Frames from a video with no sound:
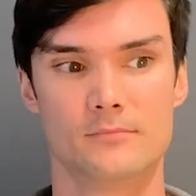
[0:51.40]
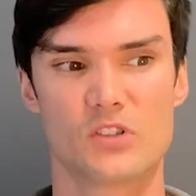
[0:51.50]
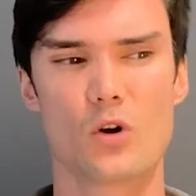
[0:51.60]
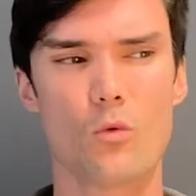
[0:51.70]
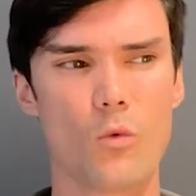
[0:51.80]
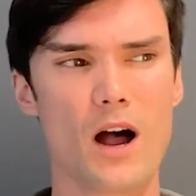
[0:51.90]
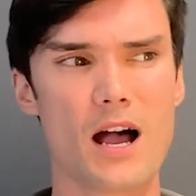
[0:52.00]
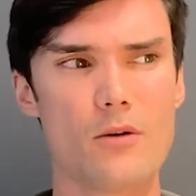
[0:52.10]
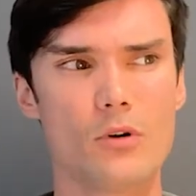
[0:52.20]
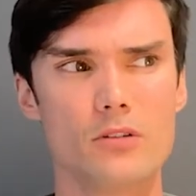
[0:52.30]
So
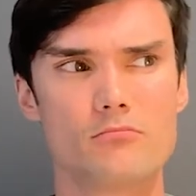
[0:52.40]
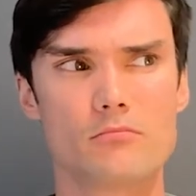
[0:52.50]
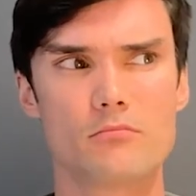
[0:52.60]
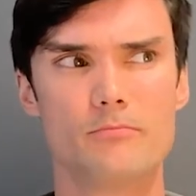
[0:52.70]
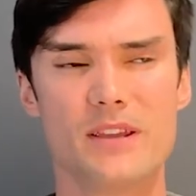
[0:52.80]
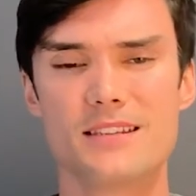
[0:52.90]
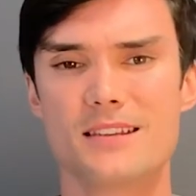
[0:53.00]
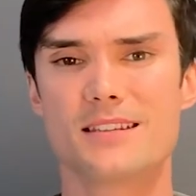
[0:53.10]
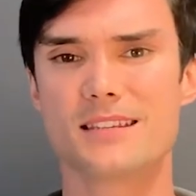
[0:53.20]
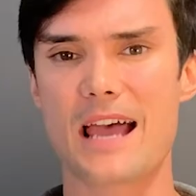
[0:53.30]
why would
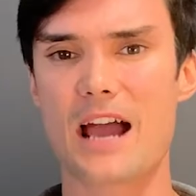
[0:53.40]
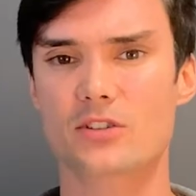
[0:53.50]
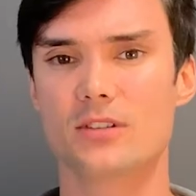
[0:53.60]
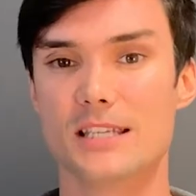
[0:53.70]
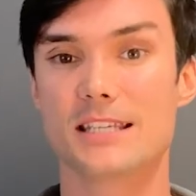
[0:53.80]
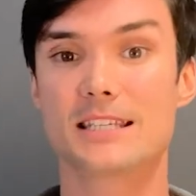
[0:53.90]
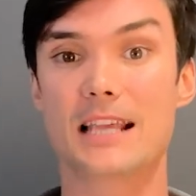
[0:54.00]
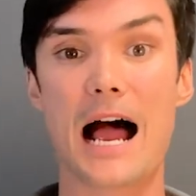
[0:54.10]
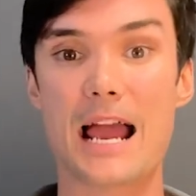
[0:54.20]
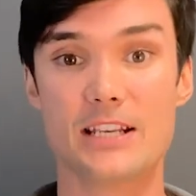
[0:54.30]
businesses actually
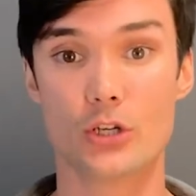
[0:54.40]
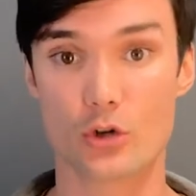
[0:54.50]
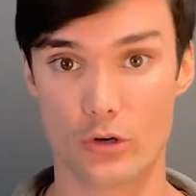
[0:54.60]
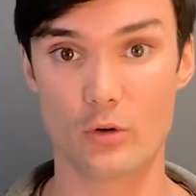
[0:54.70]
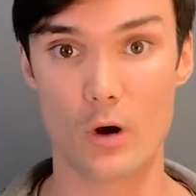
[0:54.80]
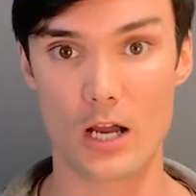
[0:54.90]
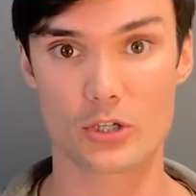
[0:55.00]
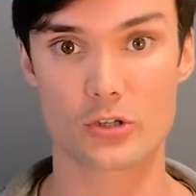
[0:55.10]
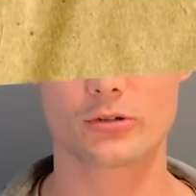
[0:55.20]
decide to greenwash?